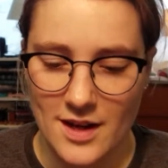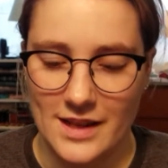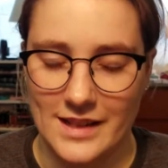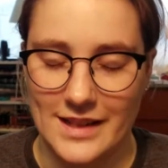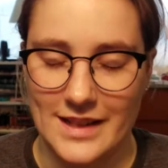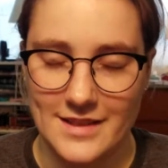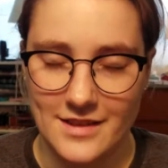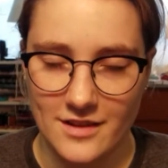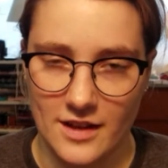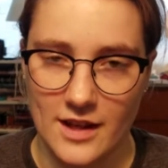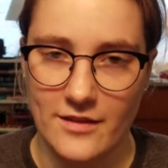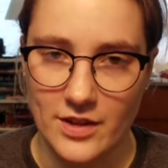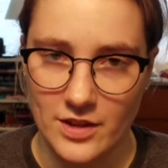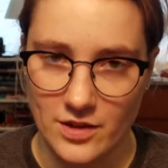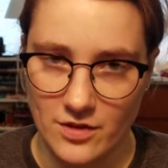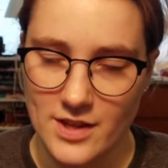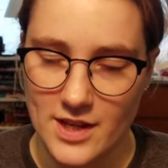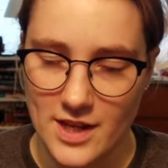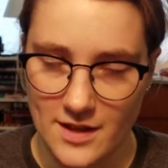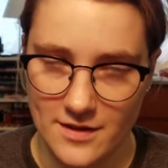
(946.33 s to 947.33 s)
And I still have
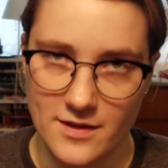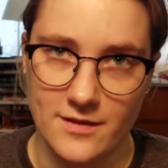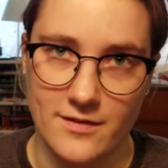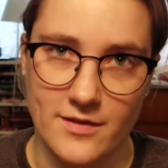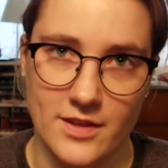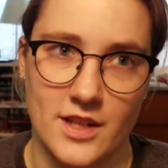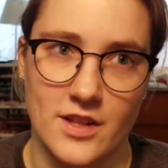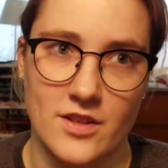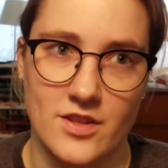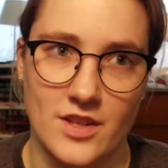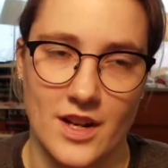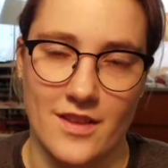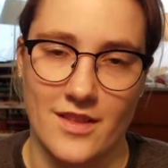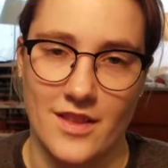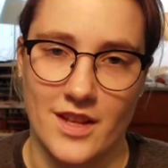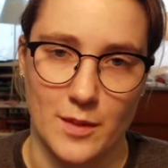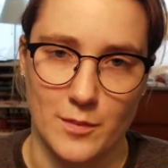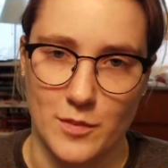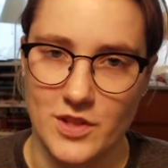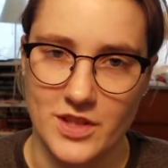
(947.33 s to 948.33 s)
Henry VIII to finish, and I
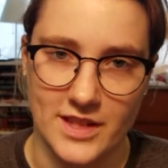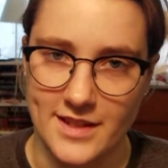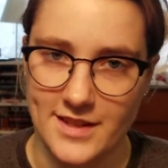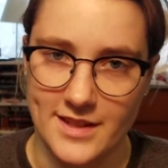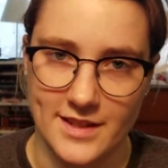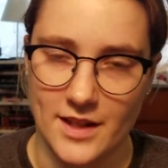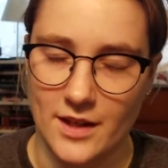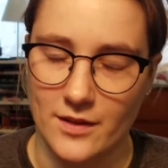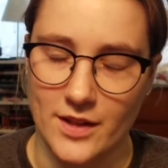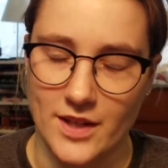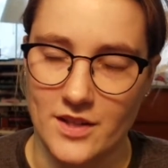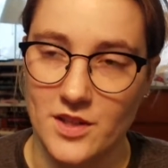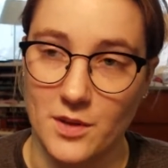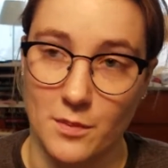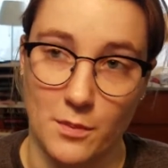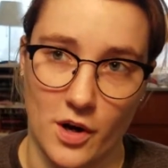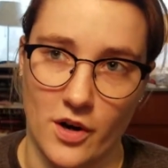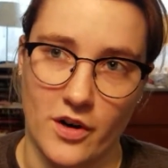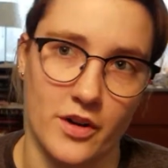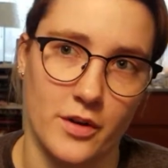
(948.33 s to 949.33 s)
think I'm just going to sit down like
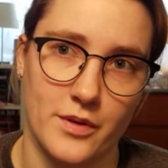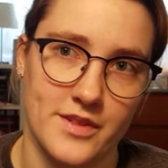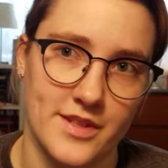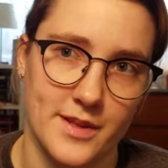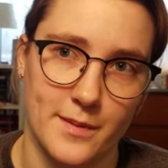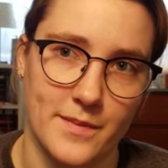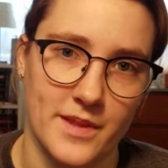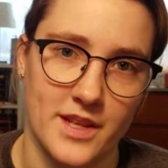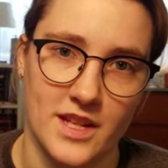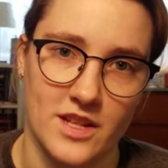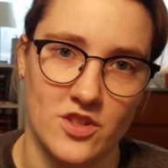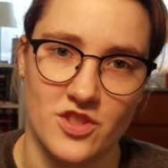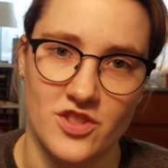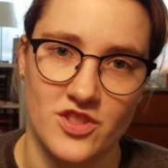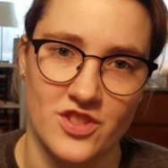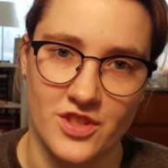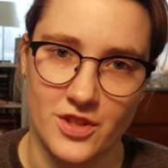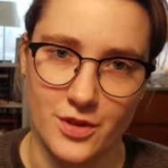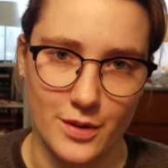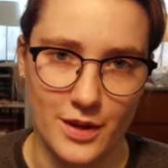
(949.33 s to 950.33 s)
tomorrow or something and
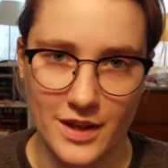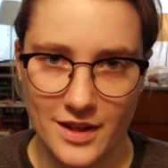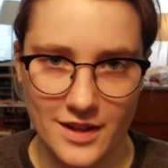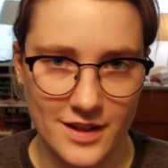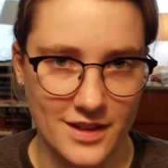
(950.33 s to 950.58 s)
just do it.